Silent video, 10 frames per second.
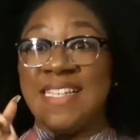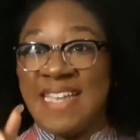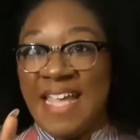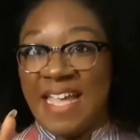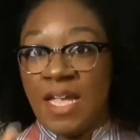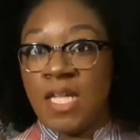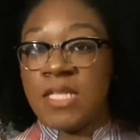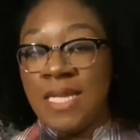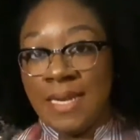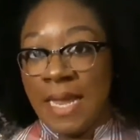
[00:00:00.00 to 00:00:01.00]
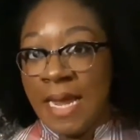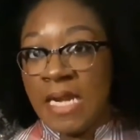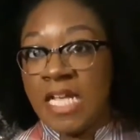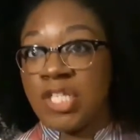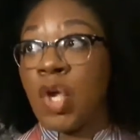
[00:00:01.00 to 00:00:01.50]

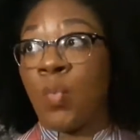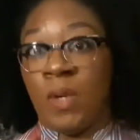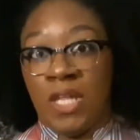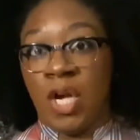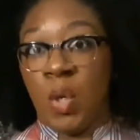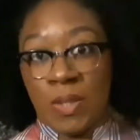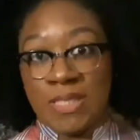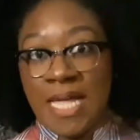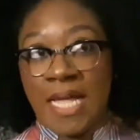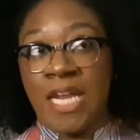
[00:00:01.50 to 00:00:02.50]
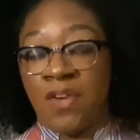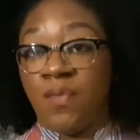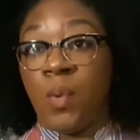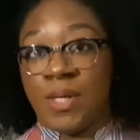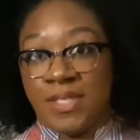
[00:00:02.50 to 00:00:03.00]
Tonight is really cold. It's like in the
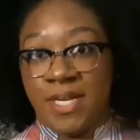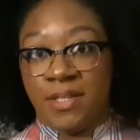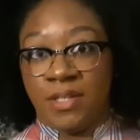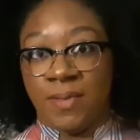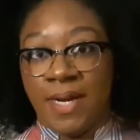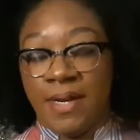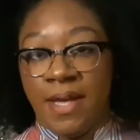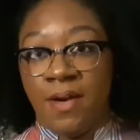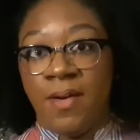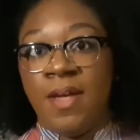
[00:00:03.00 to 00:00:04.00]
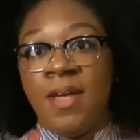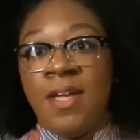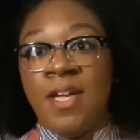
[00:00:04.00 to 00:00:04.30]
40s out there right now.